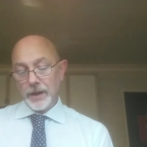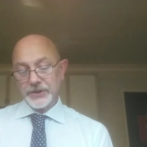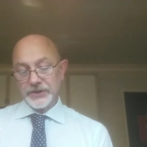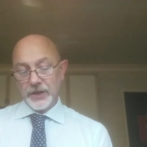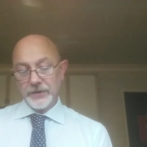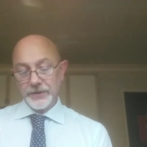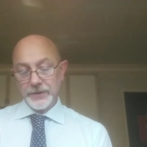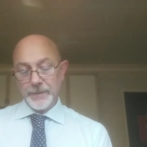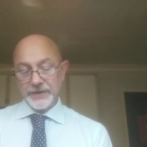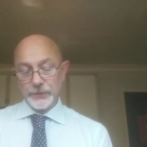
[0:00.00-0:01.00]
I shunt
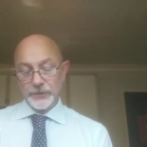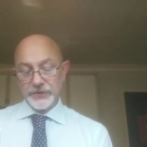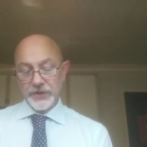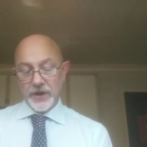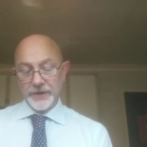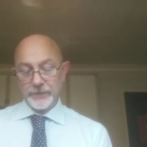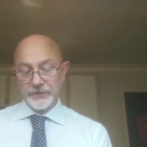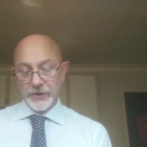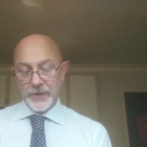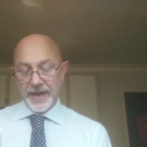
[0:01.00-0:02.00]
the metal aside
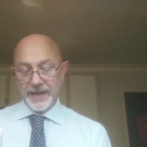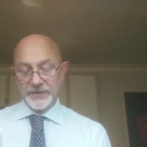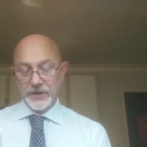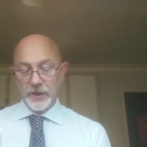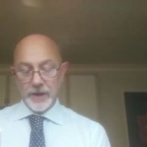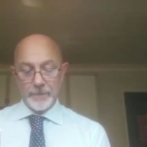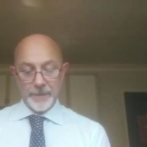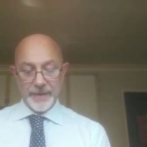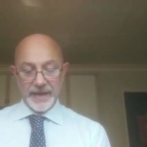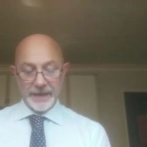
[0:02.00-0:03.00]
with two hands and lie on
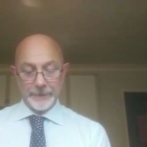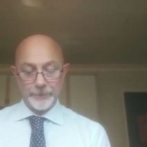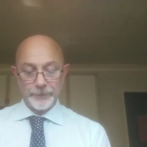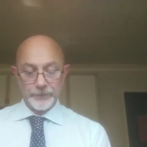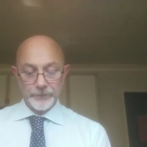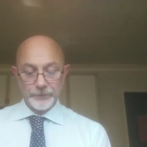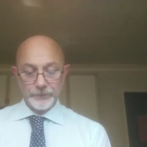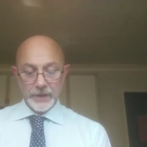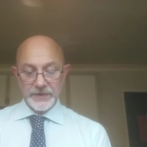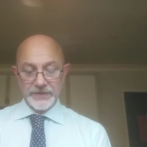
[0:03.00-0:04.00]
my belly,
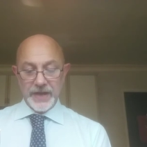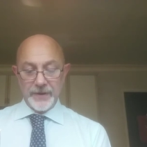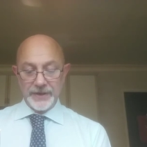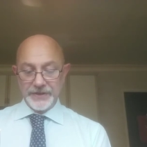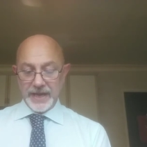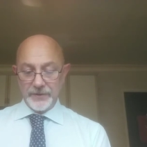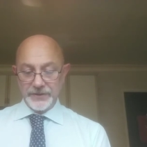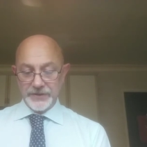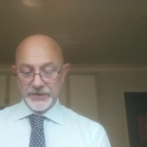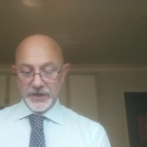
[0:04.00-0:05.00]
staring down
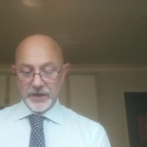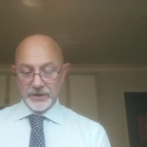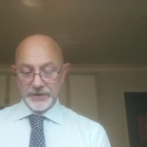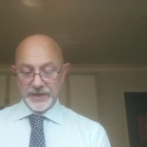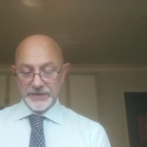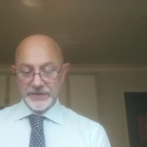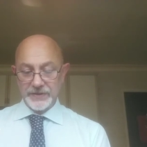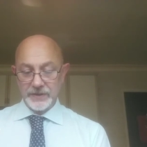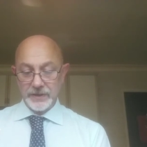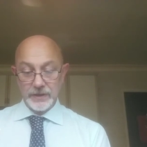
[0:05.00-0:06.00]
into the
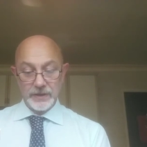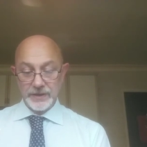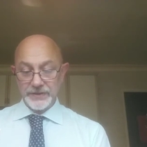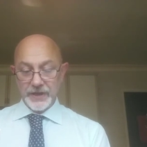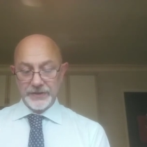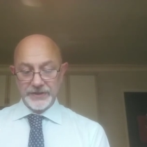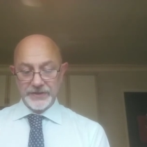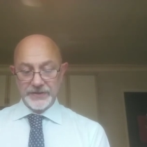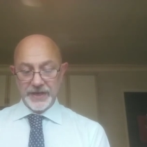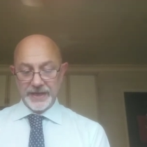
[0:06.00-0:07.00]
darkness. There's nothing
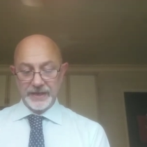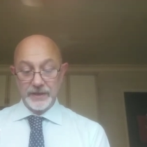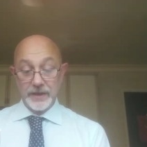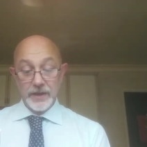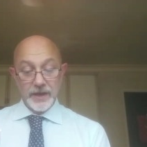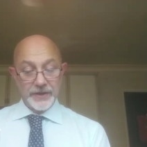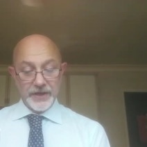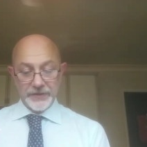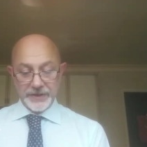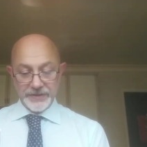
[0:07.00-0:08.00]
to see
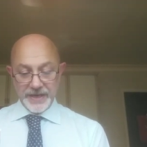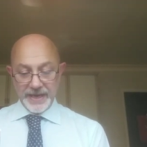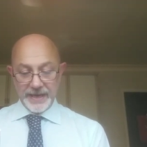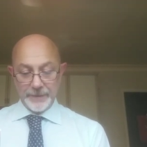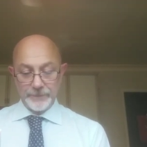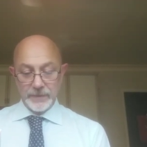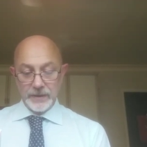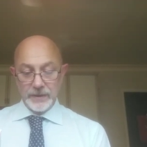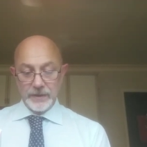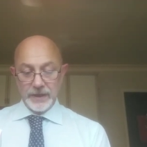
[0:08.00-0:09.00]
and nothing to hear.
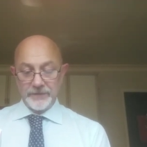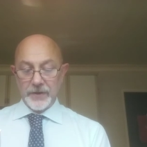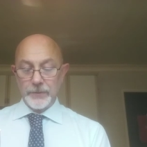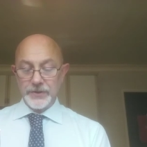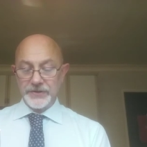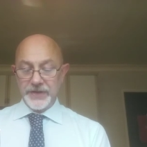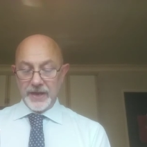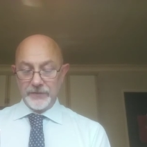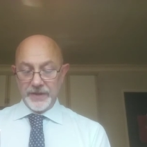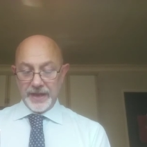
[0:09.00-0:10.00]
If anyone is
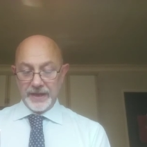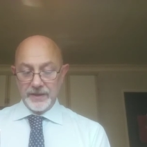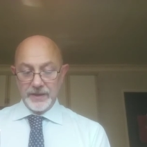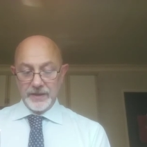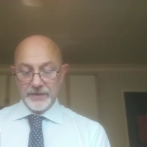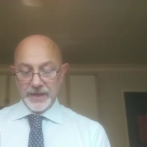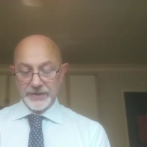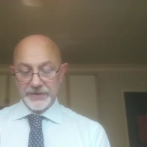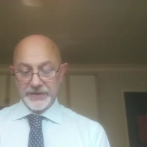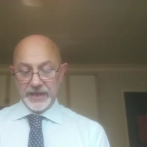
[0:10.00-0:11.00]
down there, they
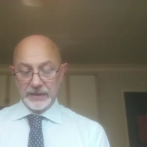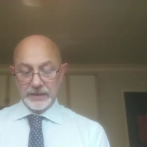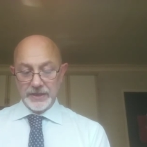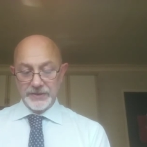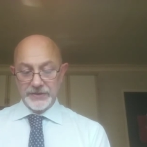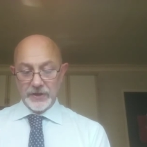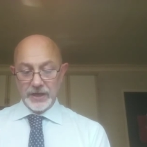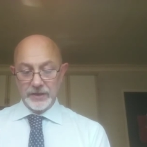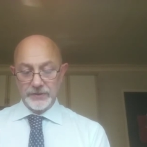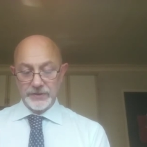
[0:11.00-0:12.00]
are still and
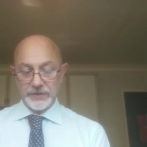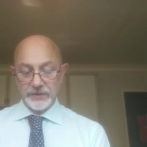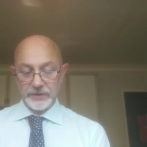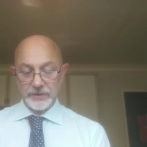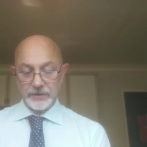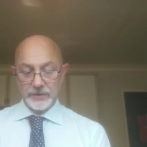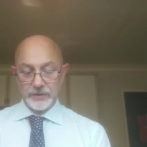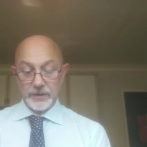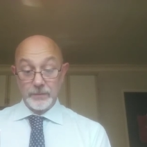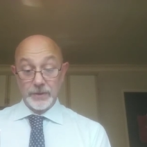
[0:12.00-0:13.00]
silent.
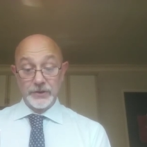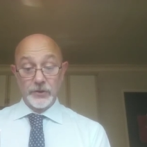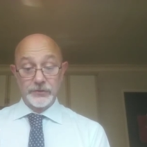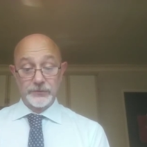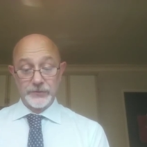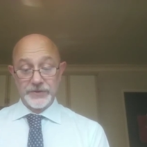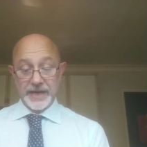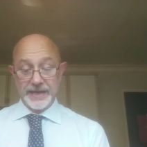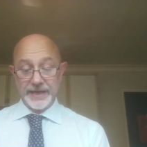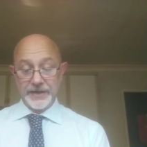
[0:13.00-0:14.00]
My nostrils
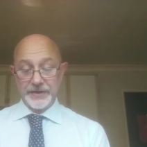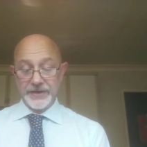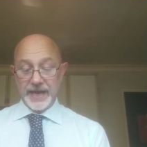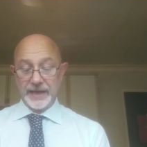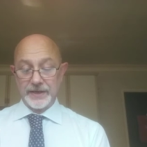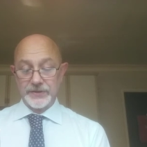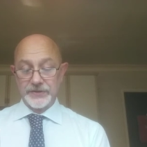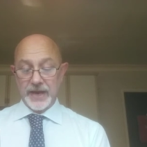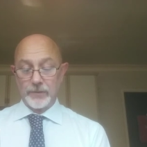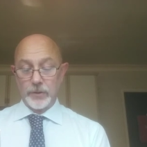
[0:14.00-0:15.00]
take in a dank,
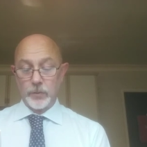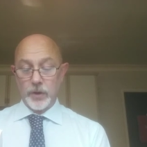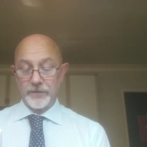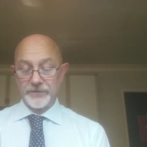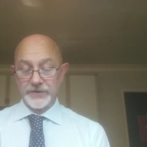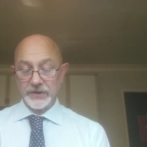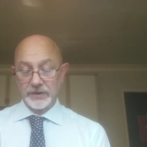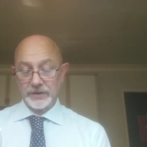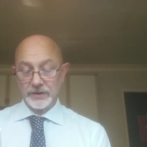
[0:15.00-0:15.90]
sour waft.